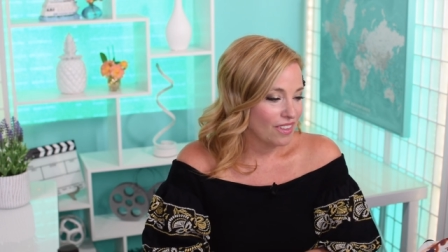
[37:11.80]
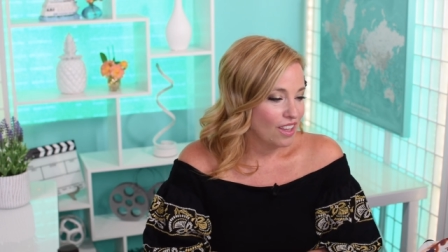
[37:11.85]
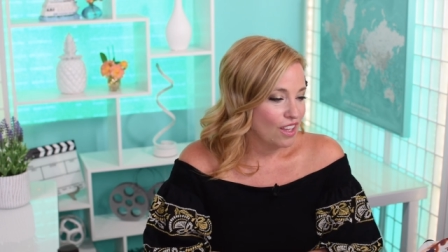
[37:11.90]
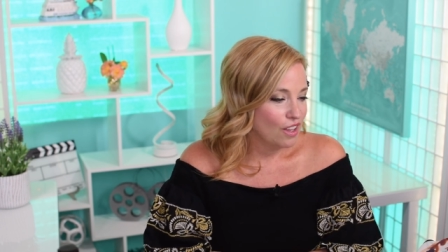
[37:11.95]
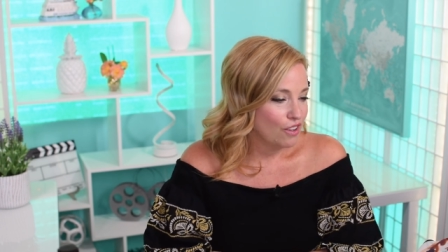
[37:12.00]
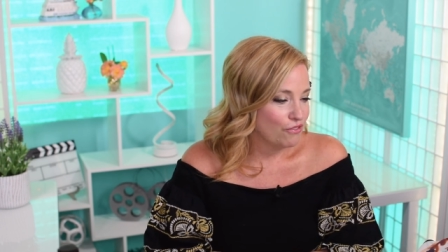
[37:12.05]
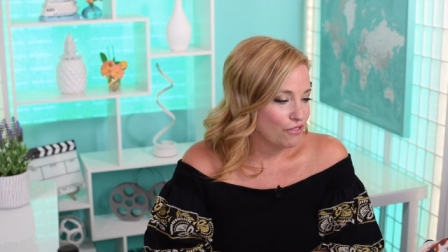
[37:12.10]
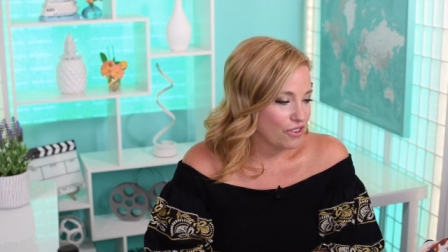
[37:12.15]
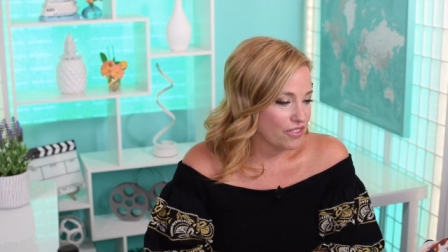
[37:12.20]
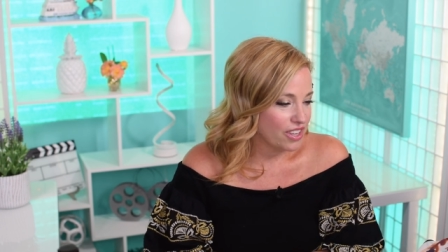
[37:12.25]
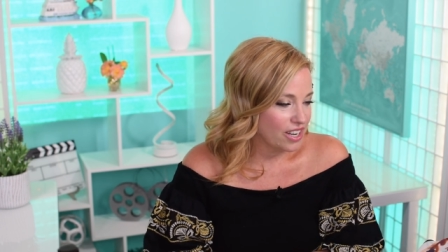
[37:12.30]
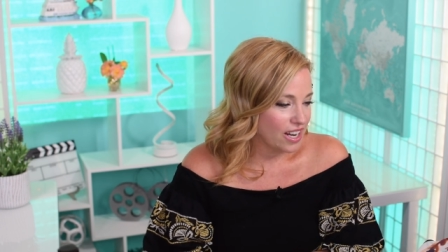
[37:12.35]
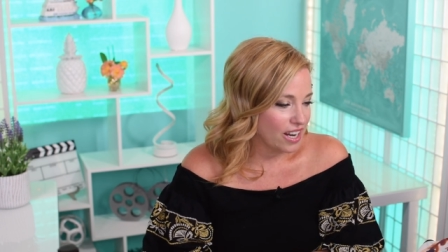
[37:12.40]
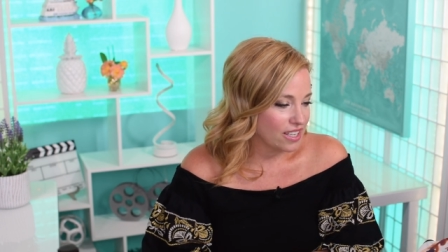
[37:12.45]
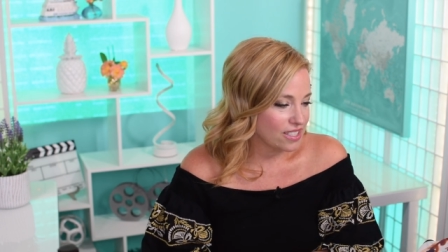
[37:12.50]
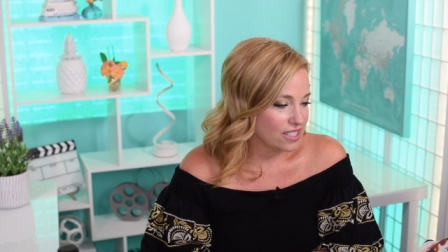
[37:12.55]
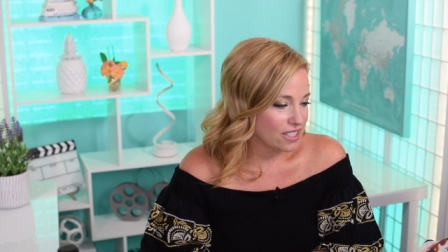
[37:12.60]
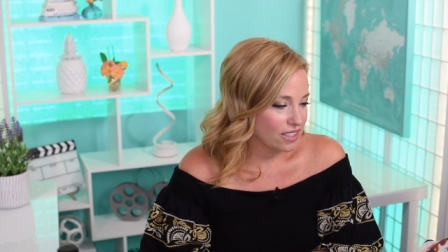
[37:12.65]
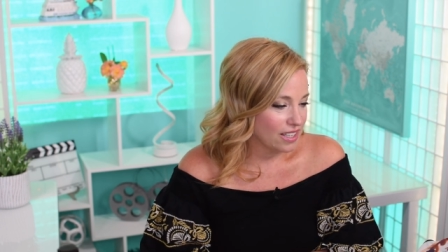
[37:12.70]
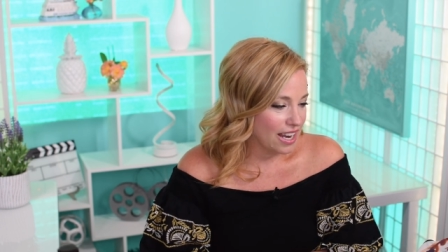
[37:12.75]
for the
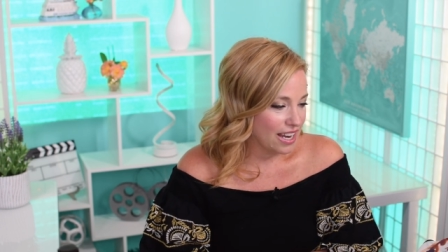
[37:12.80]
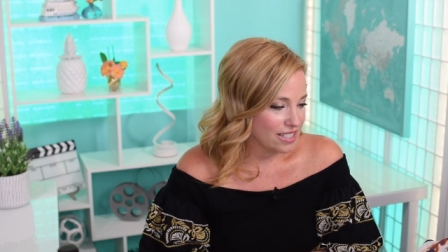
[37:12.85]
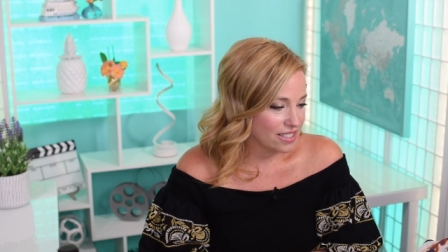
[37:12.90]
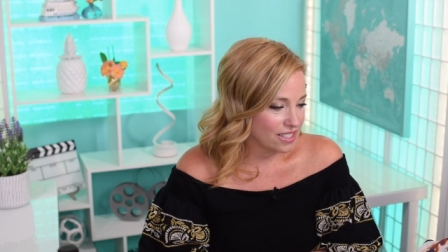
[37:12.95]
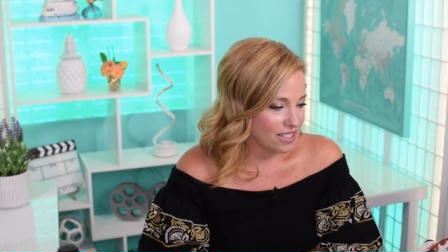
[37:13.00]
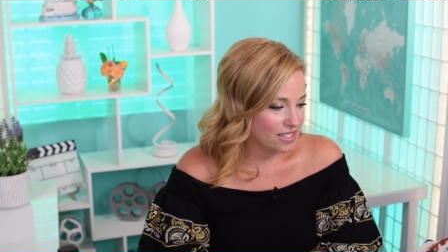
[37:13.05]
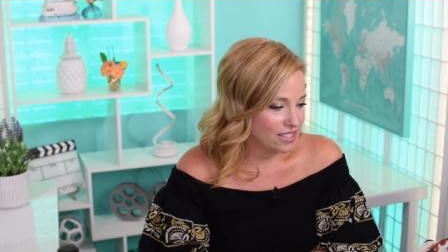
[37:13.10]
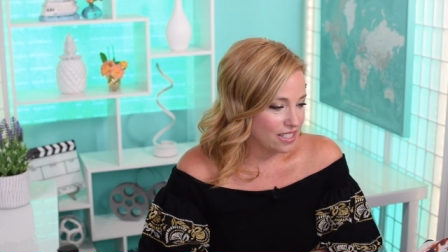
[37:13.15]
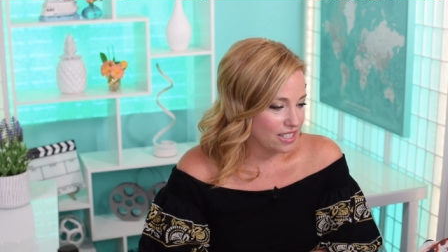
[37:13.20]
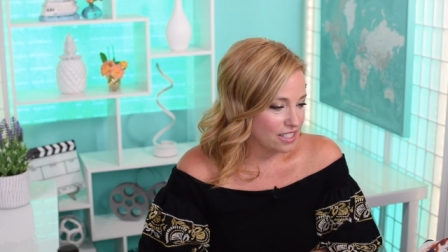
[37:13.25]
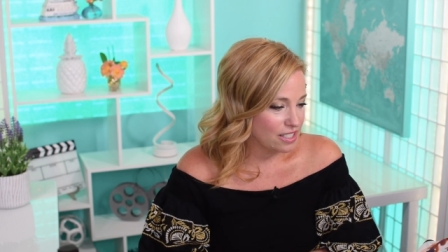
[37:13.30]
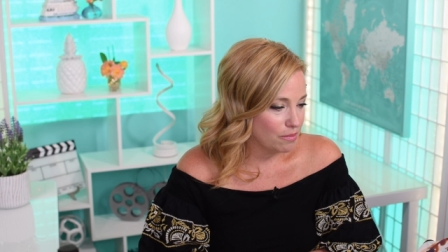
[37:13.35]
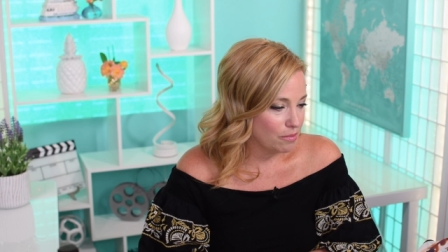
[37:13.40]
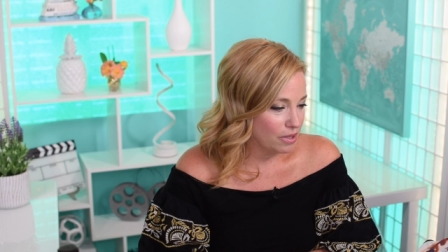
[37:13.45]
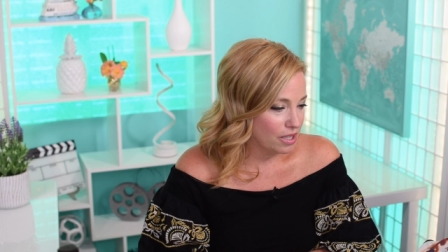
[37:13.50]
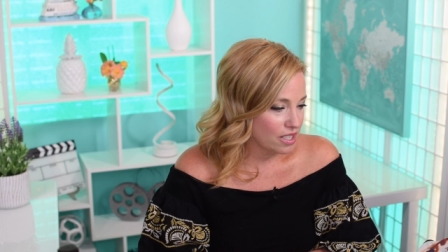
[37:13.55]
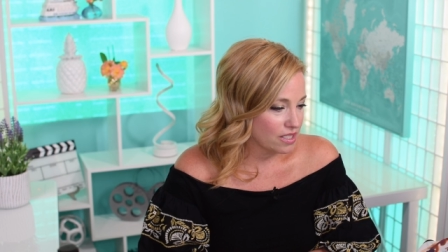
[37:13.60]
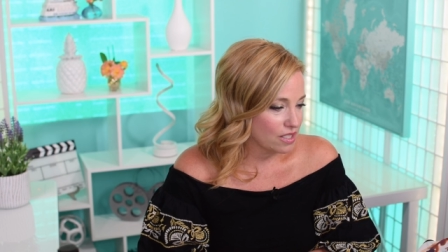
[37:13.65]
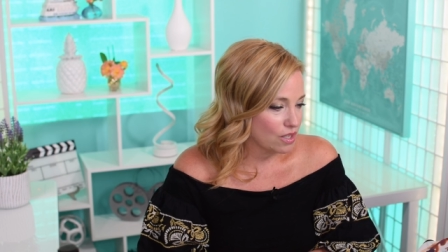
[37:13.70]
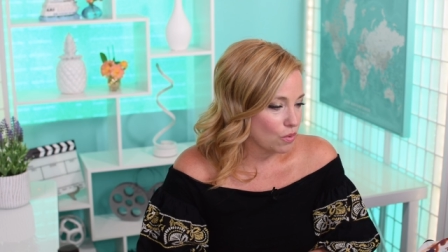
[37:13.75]
next Alaska season
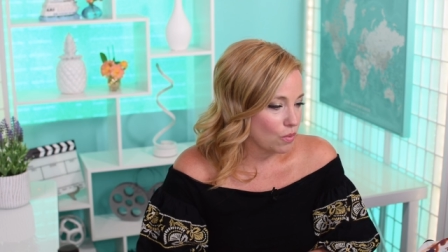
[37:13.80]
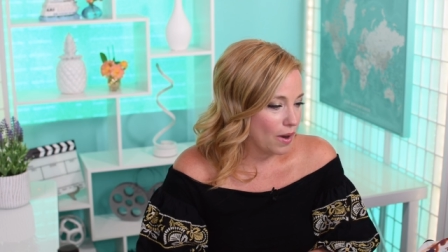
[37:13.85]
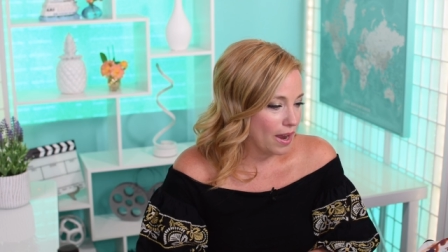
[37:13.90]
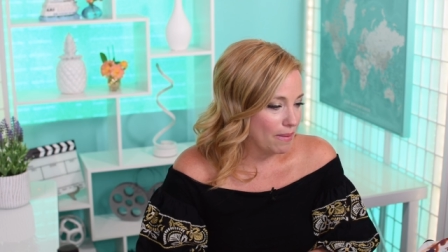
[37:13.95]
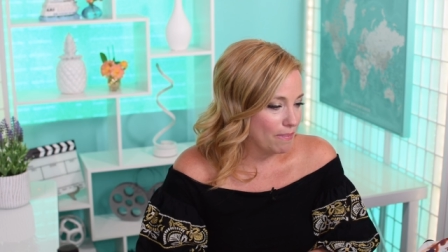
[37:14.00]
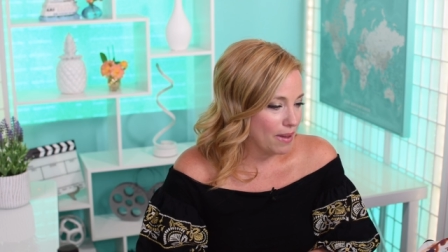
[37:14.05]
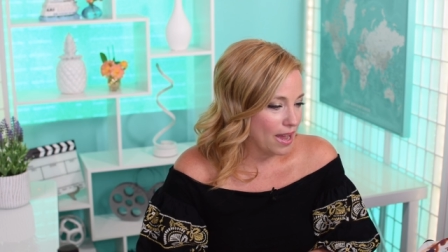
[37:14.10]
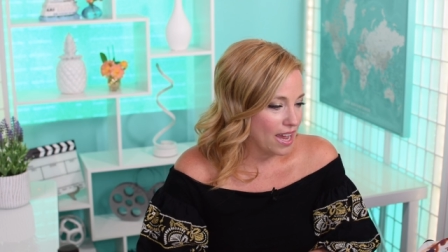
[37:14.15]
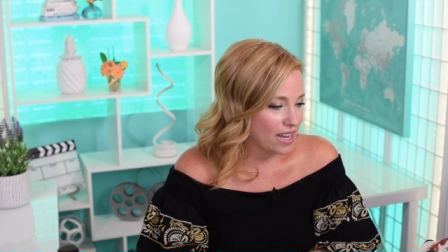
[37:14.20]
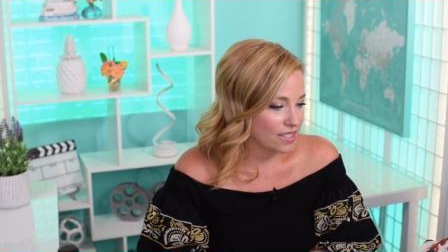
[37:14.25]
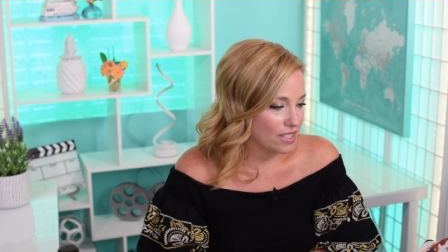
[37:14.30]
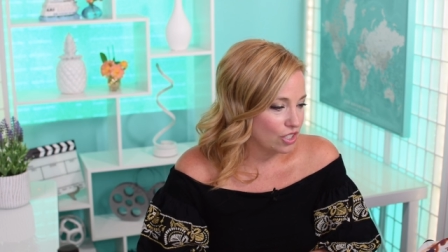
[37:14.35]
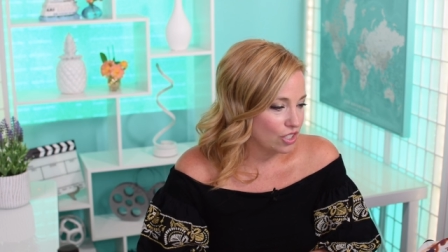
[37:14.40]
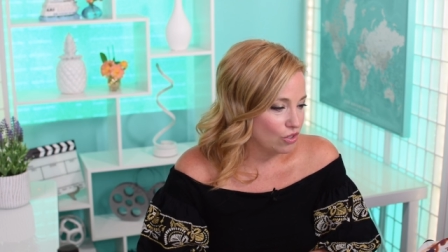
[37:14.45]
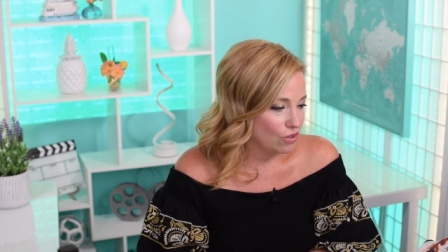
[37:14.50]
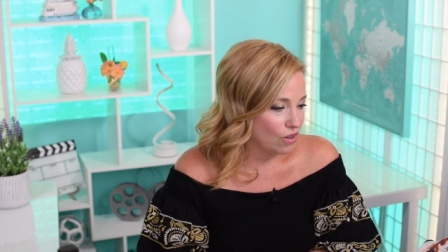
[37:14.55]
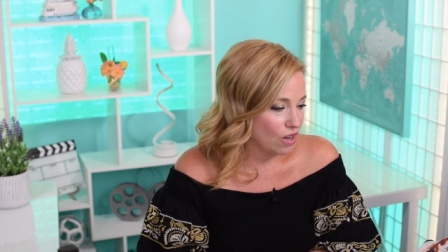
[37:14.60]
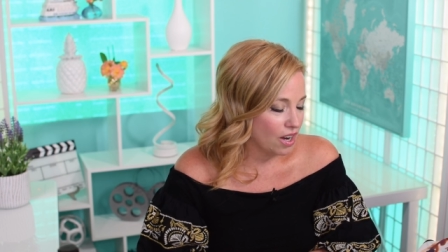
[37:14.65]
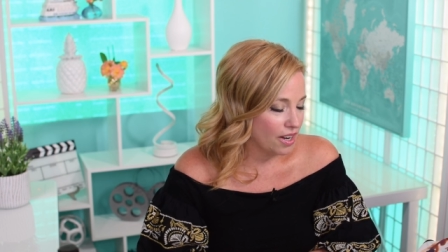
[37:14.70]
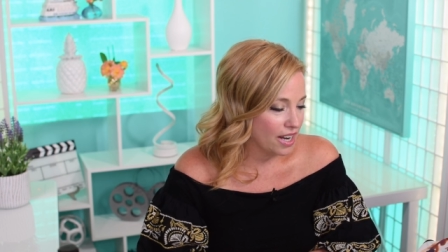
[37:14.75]
because the White Pass and
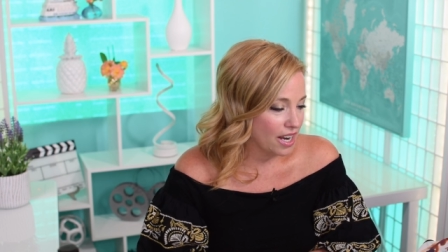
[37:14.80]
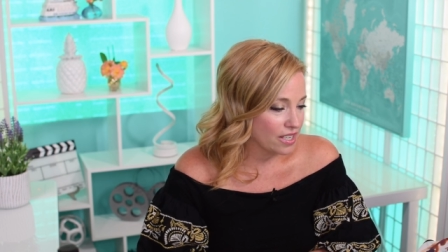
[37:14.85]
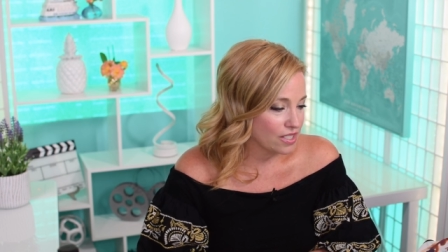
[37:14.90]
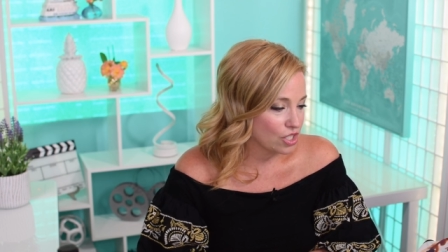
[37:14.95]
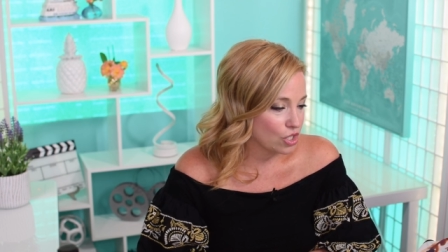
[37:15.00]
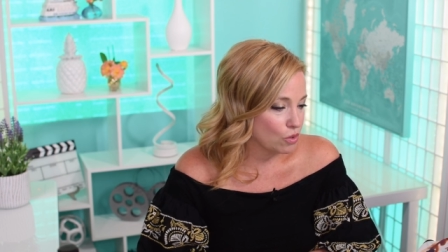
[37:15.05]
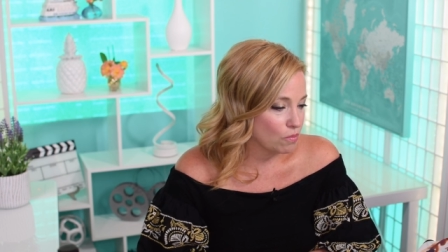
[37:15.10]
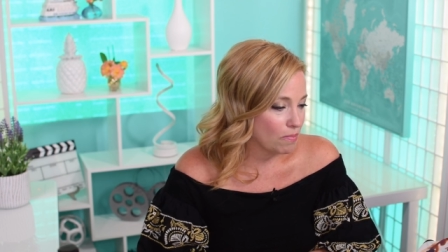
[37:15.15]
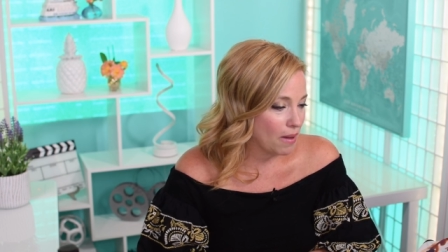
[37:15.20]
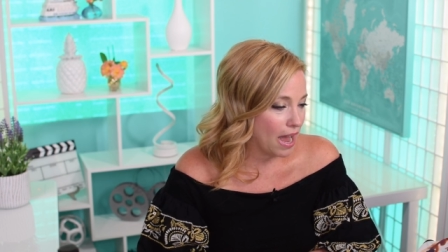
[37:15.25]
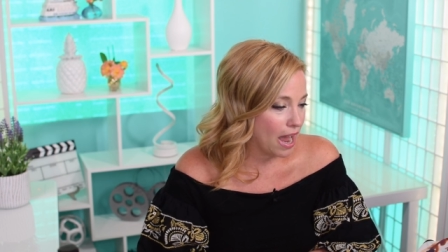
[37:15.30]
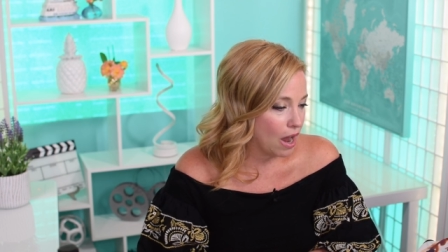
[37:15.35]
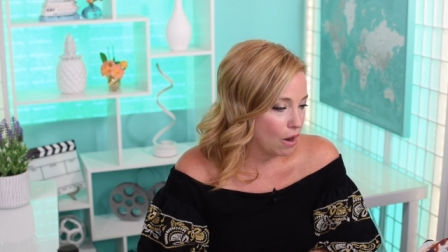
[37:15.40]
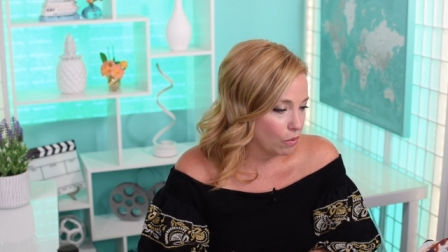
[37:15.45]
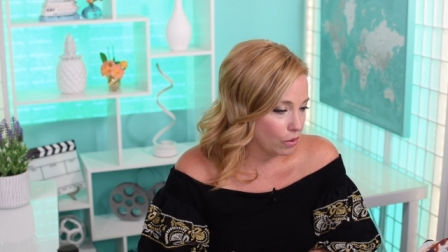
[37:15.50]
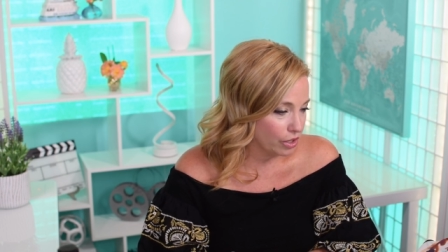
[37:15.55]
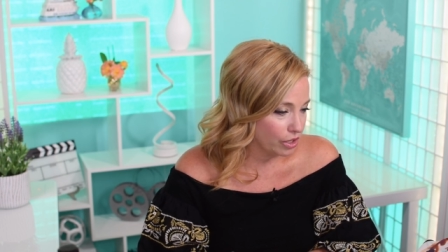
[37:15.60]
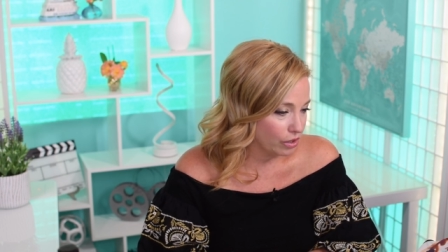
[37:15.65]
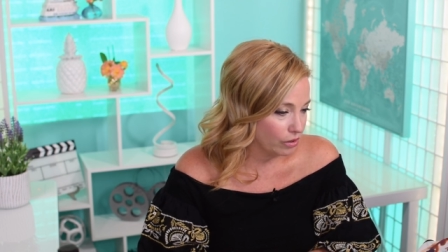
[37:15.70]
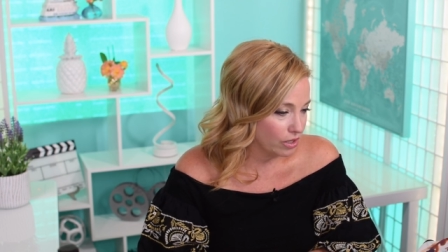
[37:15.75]
Yukon has new
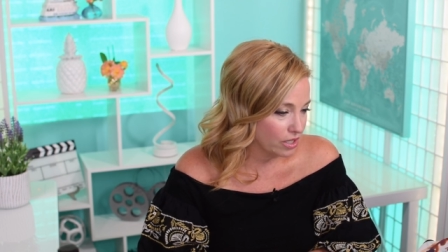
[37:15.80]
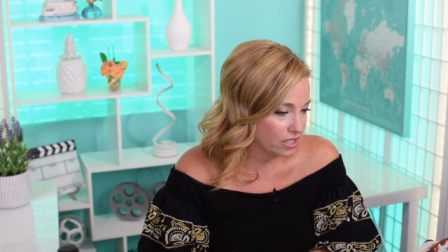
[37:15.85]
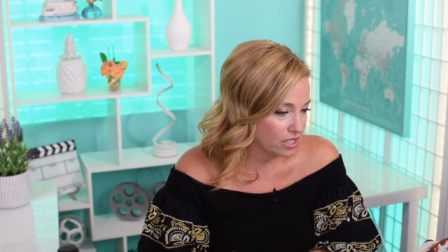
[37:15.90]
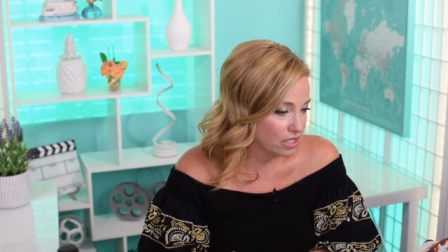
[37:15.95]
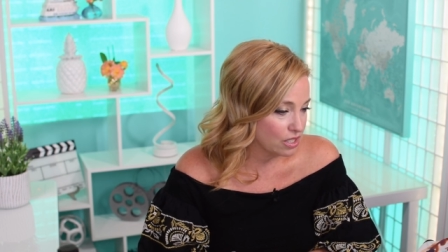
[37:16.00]
power units.